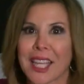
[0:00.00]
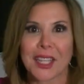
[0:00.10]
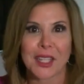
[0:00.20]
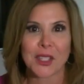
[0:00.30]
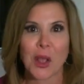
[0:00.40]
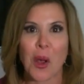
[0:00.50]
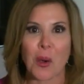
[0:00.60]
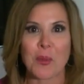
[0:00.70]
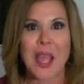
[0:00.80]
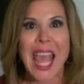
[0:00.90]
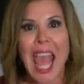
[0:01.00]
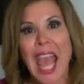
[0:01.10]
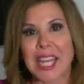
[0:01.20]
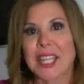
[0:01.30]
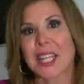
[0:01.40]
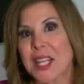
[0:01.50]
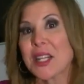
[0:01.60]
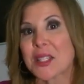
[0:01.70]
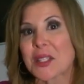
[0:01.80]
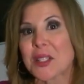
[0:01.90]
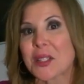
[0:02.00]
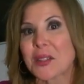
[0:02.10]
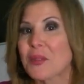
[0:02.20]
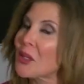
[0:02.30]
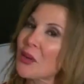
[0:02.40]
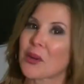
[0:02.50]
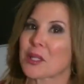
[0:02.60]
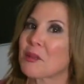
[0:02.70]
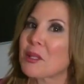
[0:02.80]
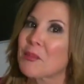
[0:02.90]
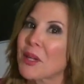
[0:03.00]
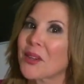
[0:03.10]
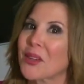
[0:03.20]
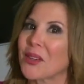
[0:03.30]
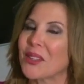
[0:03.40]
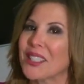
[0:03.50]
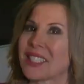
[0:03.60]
into this home, and it ends with a Christmas miracle.